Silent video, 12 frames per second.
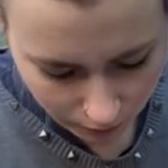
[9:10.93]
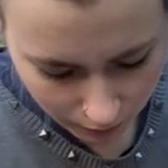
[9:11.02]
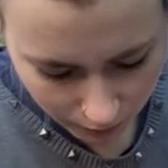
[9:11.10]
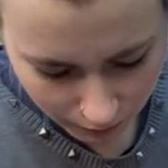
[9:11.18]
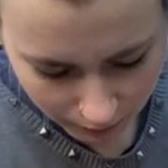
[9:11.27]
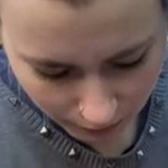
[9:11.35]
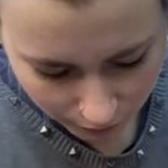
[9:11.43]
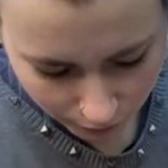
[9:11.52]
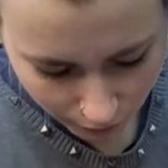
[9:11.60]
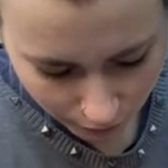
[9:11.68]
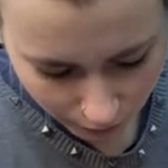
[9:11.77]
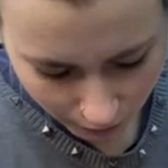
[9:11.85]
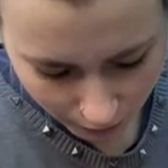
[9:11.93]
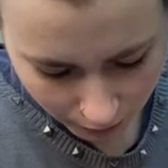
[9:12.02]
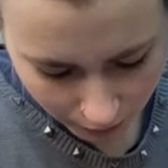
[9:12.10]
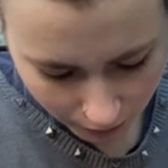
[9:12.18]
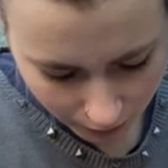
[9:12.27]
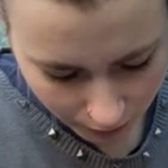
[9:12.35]
Because I've got like
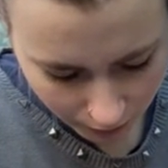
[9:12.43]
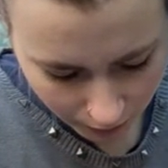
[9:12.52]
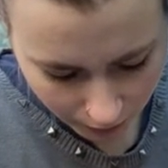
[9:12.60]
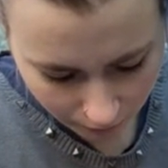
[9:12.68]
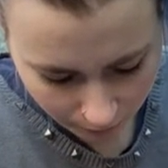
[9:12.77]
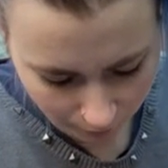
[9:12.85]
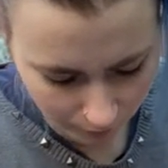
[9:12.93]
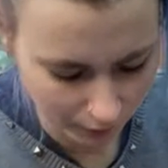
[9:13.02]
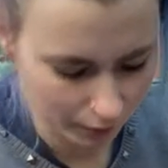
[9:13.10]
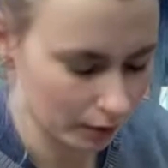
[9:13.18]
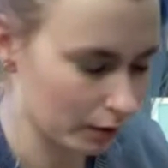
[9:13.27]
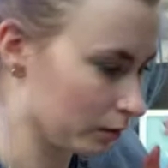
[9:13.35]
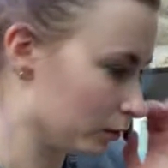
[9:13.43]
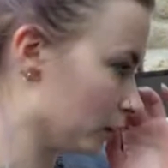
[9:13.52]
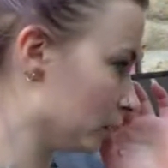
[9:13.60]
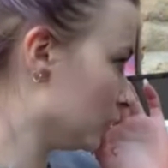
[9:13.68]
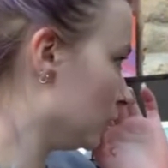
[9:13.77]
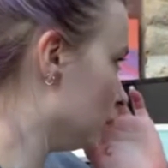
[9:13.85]
I've
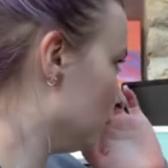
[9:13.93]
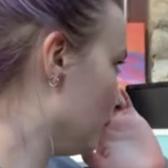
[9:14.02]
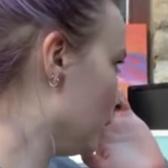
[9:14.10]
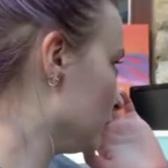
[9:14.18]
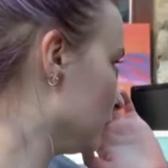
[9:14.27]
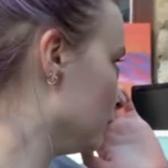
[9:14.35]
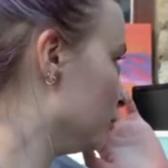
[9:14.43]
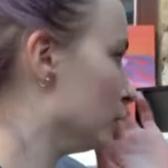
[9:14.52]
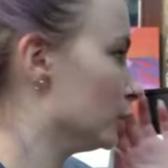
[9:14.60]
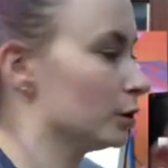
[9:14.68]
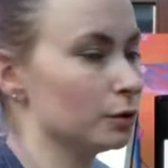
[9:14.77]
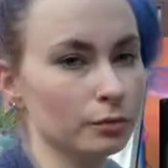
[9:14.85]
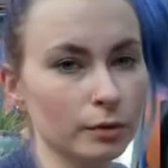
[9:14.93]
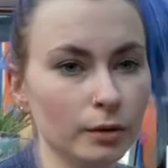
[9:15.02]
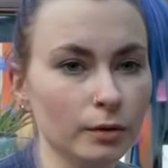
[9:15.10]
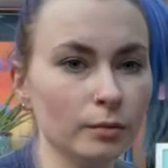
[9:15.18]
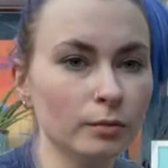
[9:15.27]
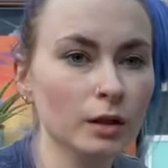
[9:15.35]
got the little mouse and
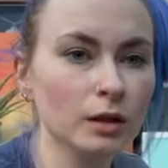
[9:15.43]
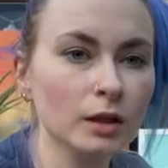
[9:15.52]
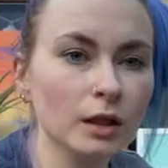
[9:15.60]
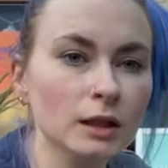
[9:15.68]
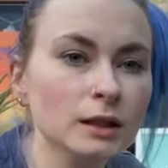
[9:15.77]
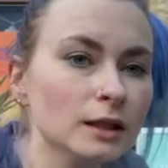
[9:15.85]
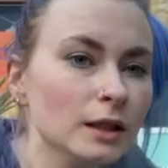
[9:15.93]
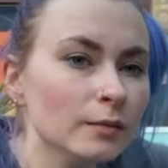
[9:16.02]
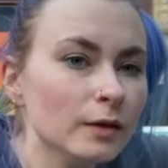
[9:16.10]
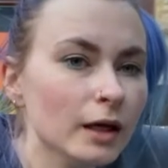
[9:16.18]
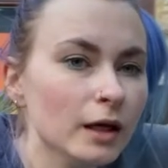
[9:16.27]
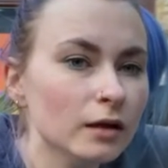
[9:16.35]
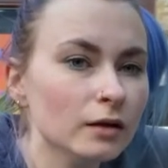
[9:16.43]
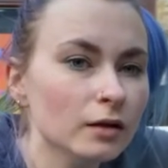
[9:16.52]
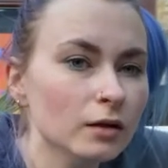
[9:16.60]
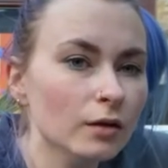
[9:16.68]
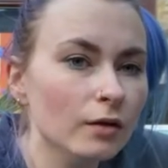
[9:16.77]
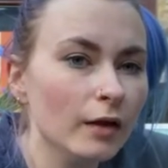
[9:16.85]
mushroom. Can you see in
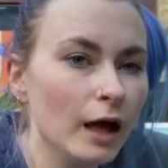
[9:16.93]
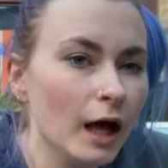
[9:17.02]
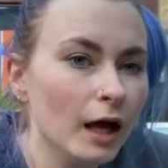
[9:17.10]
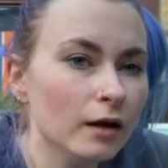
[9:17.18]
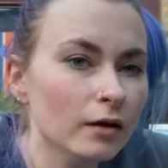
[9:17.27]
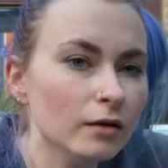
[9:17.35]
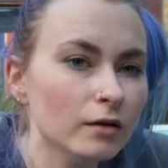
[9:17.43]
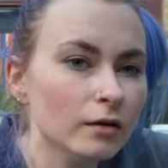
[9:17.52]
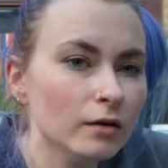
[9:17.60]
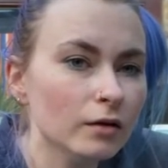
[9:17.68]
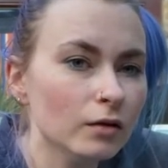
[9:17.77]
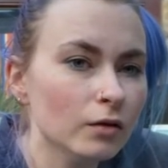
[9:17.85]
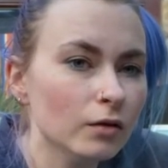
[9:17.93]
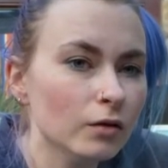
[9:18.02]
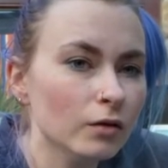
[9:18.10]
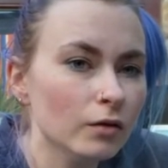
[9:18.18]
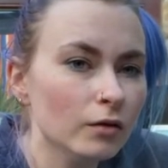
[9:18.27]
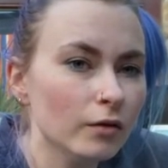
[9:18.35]
there?
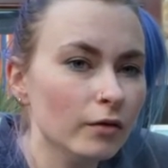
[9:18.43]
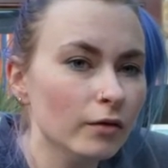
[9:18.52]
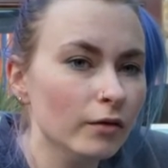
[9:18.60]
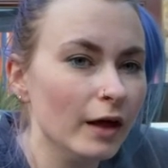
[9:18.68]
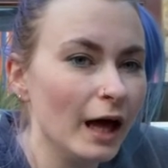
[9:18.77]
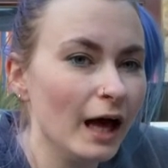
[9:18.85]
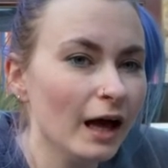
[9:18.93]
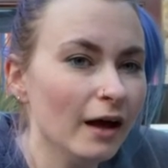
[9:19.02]
There.